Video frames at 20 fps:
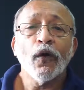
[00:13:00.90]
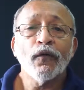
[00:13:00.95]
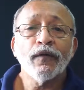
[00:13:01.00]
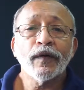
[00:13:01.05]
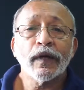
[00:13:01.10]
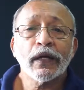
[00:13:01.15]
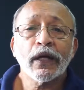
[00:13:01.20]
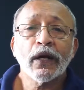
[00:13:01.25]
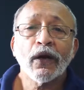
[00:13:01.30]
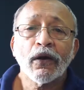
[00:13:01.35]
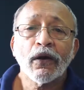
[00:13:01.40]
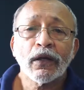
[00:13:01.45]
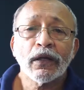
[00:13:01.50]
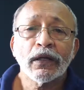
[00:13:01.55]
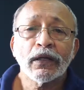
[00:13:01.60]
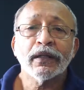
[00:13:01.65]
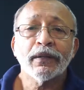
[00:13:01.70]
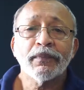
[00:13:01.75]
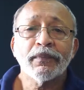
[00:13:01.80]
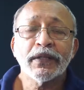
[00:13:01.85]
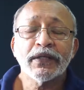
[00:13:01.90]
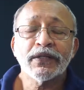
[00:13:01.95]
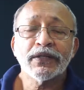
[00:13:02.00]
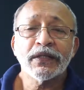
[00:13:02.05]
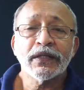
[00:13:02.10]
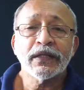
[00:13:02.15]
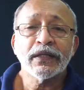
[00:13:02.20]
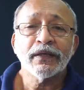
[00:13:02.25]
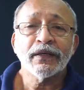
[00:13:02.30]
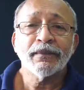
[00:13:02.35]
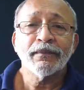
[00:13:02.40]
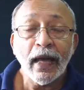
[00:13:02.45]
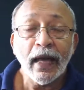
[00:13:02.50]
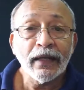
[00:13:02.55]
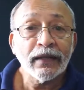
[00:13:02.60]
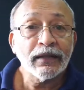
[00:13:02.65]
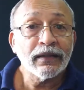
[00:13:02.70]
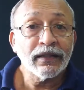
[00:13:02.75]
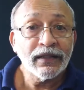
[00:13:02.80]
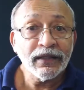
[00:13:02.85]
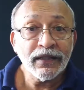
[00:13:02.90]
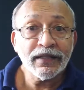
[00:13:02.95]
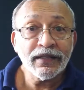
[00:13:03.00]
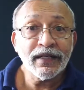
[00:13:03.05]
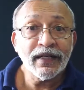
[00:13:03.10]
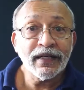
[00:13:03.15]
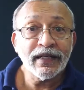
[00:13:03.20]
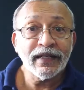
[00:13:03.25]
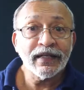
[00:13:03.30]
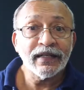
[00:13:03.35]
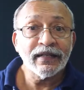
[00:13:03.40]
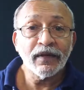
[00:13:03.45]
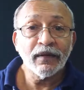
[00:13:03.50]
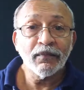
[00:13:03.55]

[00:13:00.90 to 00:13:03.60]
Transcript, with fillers: overclock the PC? And thirdly,